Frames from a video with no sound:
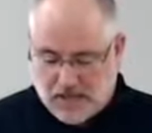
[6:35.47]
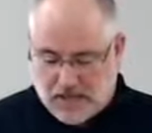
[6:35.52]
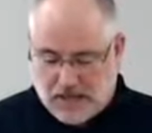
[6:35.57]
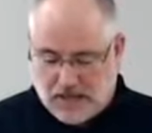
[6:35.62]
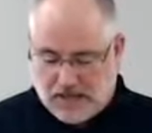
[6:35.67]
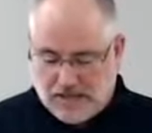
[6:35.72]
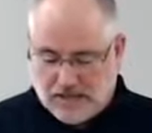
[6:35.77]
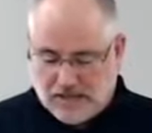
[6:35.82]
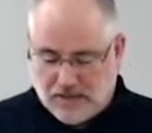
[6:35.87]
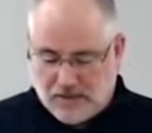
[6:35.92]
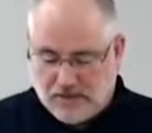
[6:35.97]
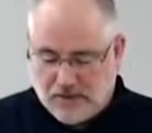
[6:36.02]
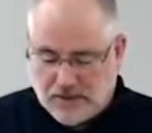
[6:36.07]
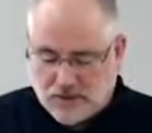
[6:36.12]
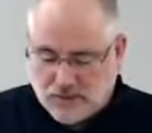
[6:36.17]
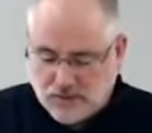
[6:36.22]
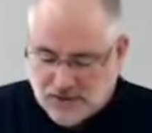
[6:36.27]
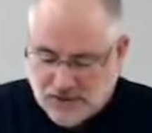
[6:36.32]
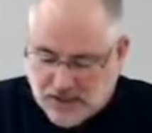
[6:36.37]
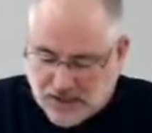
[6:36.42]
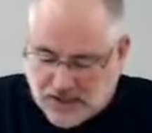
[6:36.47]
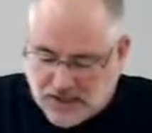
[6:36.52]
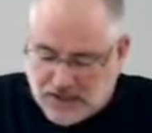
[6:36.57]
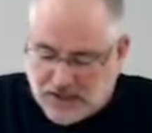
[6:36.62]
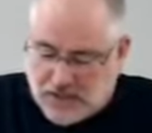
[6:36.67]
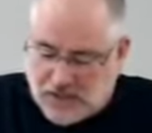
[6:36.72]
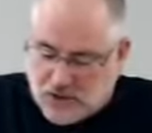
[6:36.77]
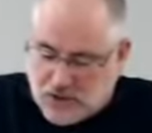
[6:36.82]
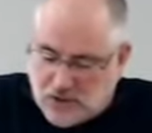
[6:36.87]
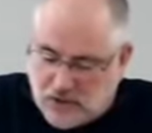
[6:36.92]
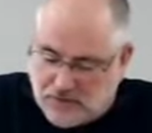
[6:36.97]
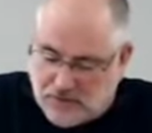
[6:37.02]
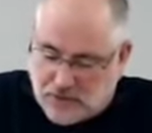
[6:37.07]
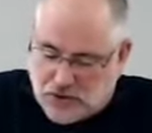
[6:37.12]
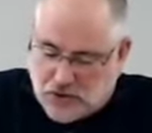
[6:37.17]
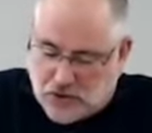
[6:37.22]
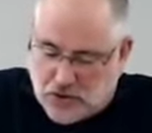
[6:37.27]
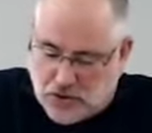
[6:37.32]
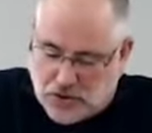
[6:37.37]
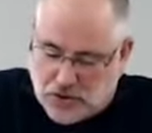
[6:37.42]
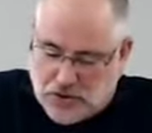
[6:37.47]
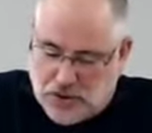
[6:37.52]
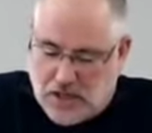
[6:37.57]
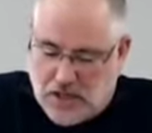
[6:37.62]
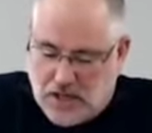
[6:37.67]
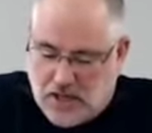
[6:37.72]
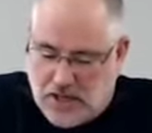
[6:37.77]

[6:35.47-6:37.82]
And this was the condition of the church